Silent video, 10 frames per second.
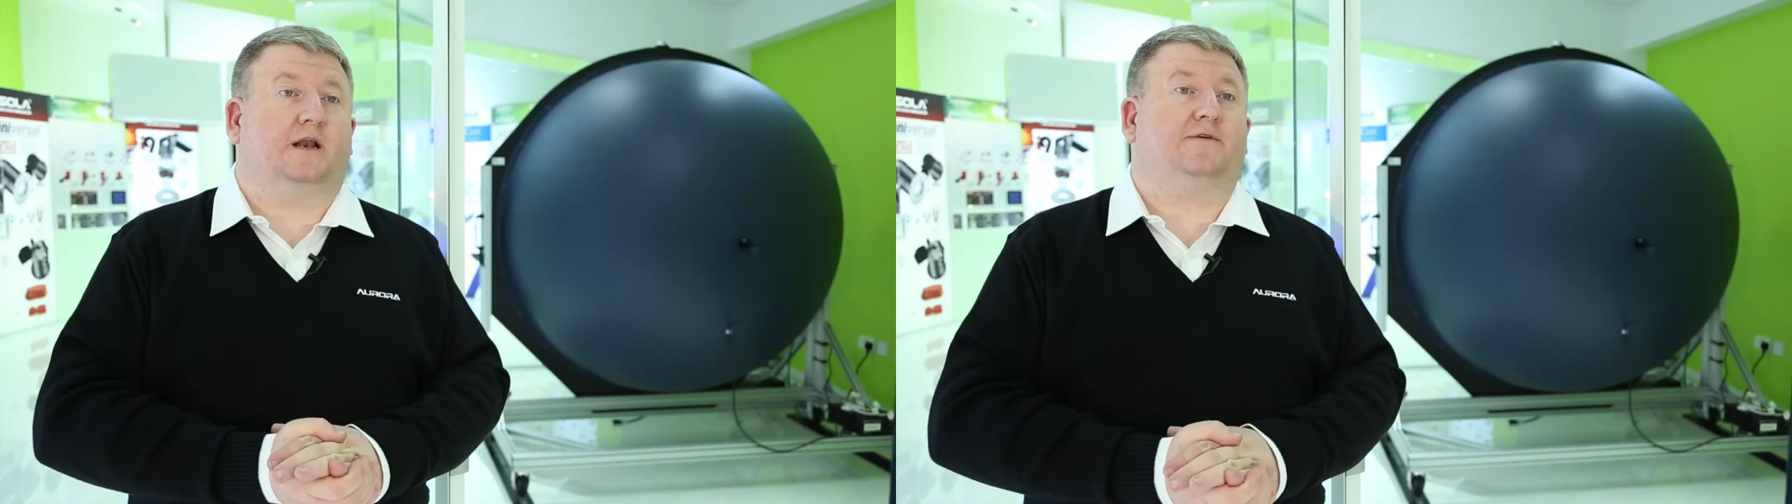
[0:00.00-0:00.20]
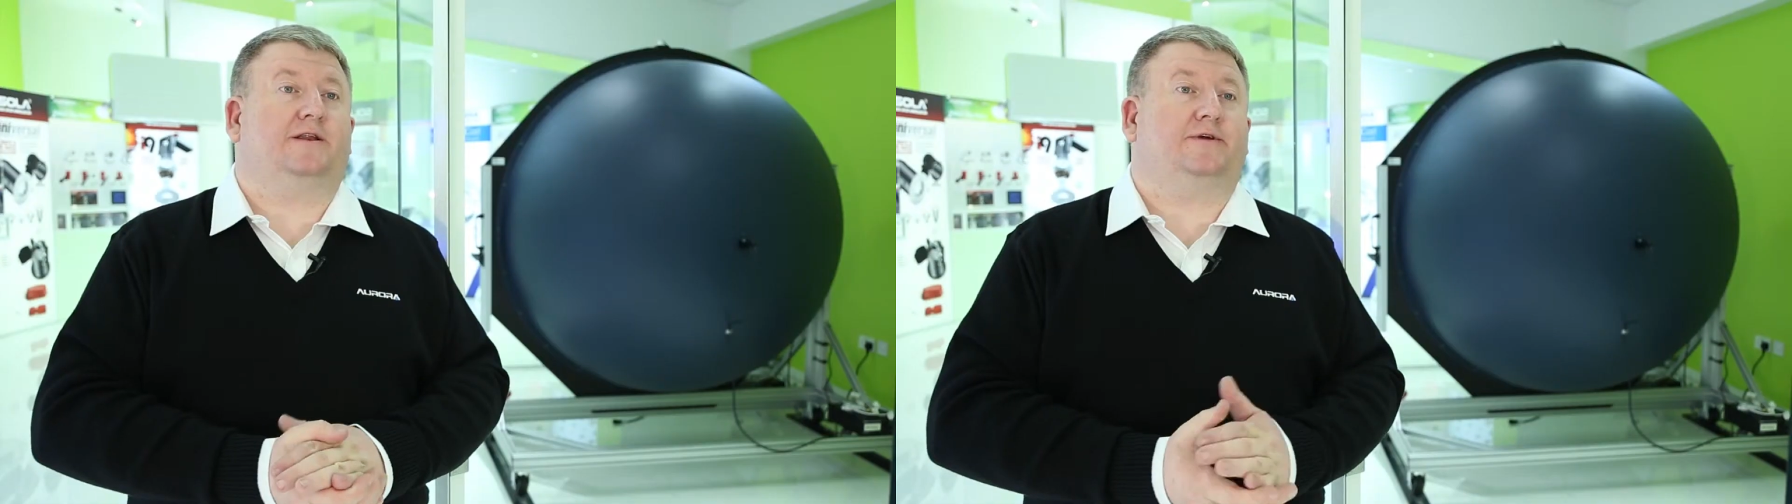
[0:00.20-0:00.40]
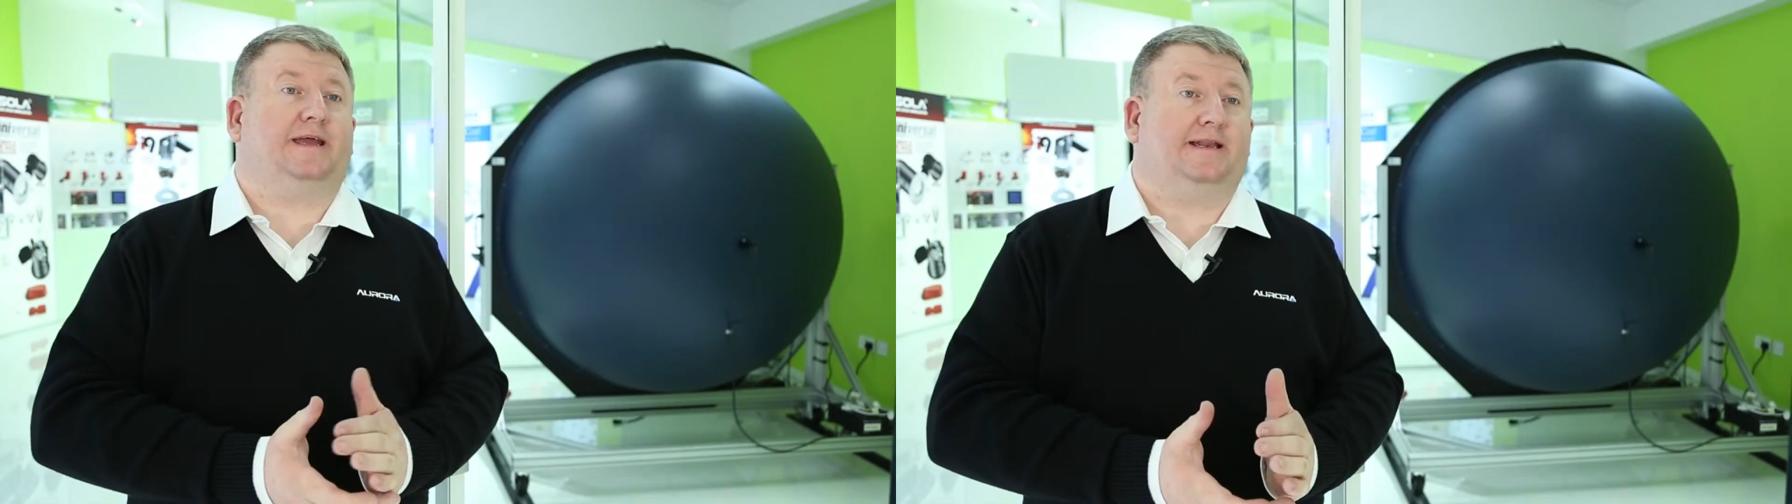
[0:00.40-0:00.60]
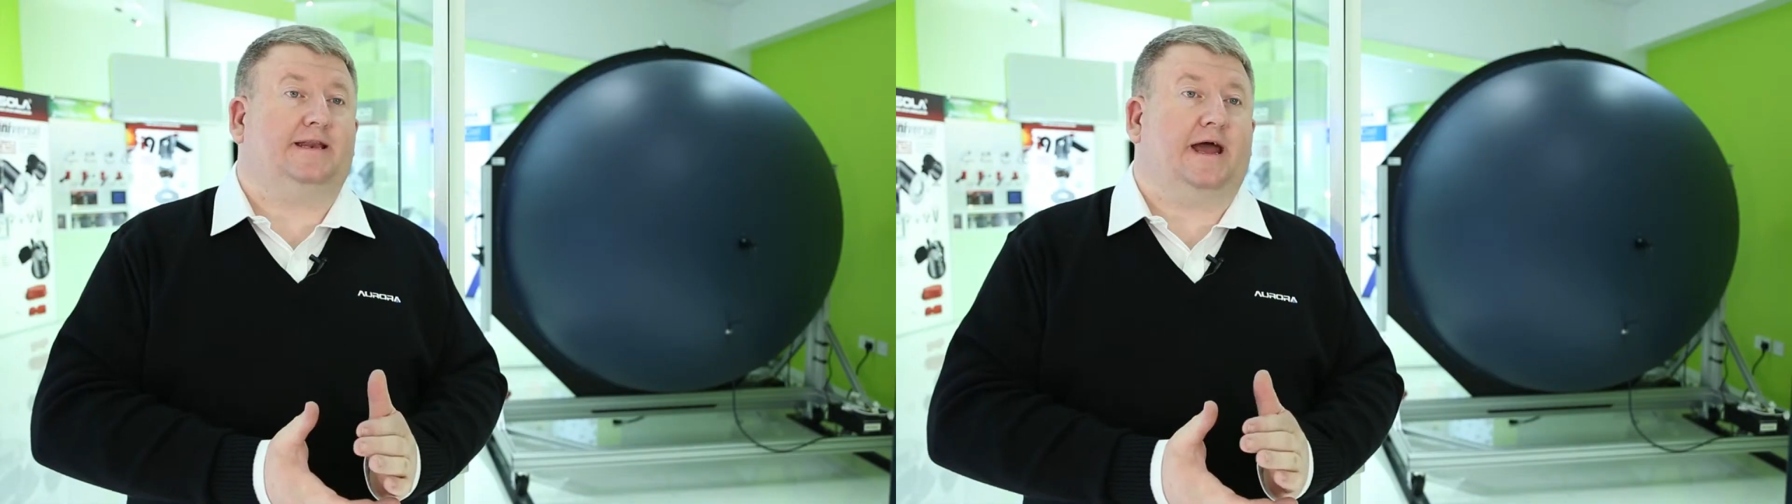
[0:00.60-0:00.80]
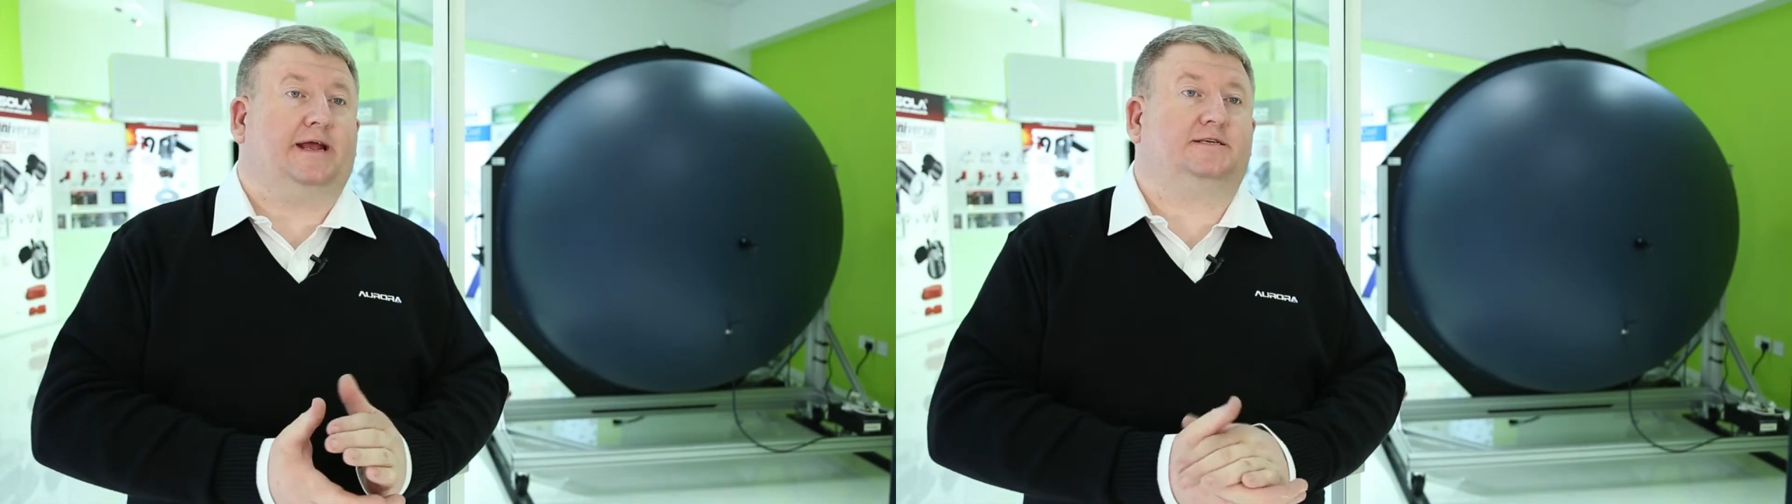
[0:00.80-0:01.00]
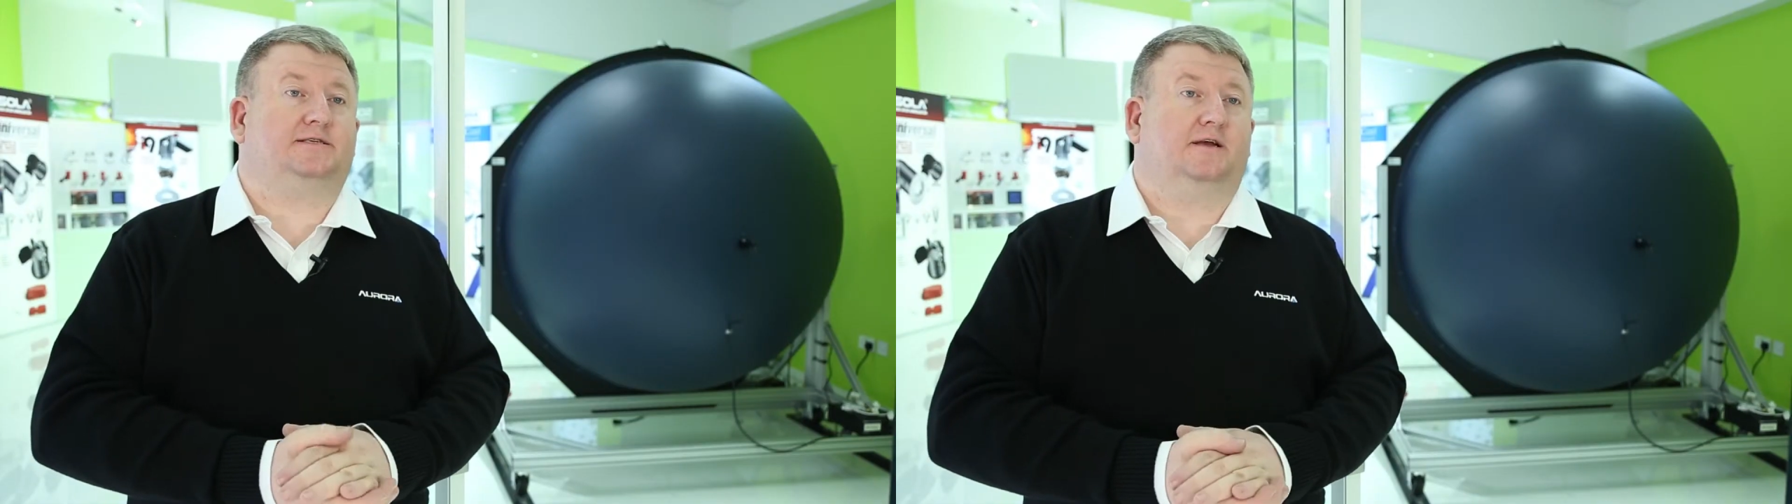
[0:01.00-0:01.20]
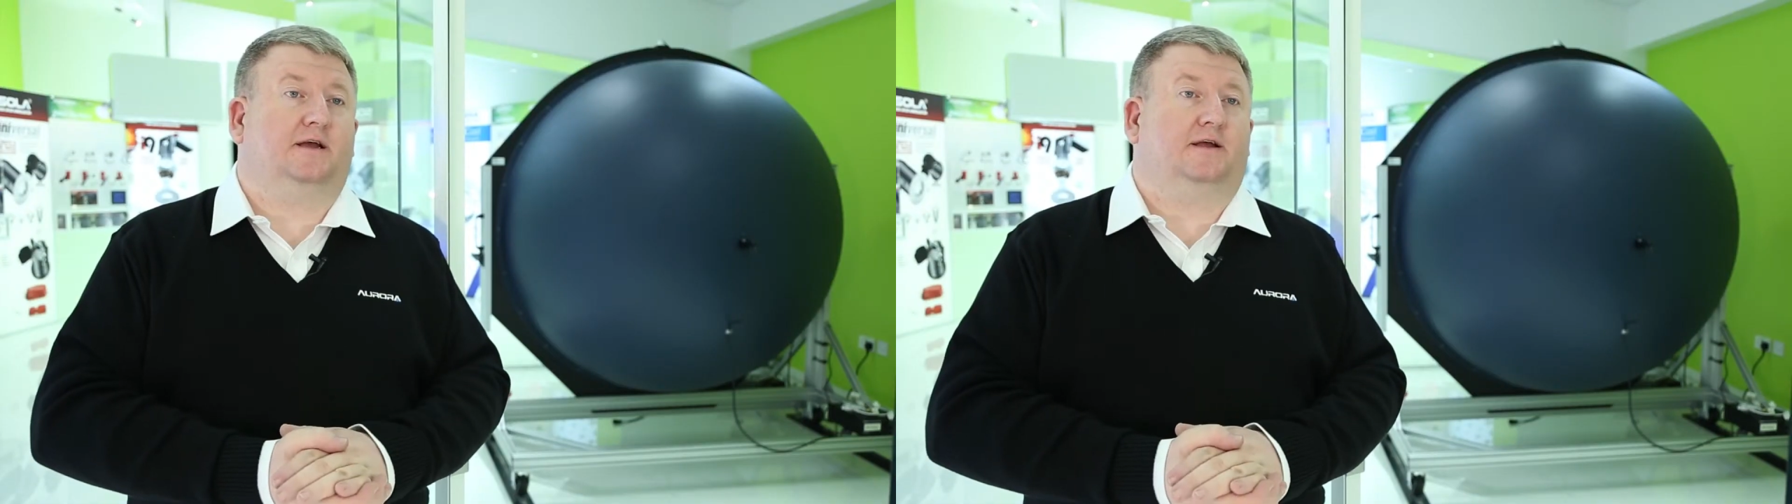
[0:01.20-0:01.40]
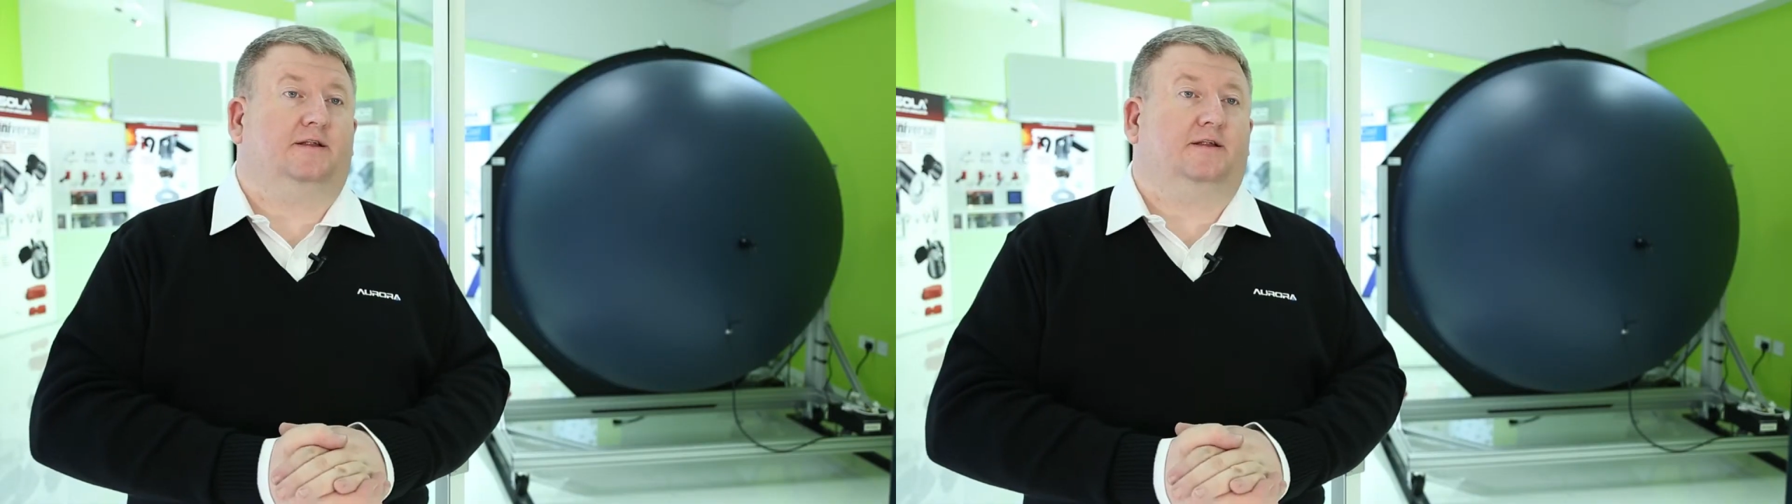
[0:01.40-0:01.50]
color rendering index.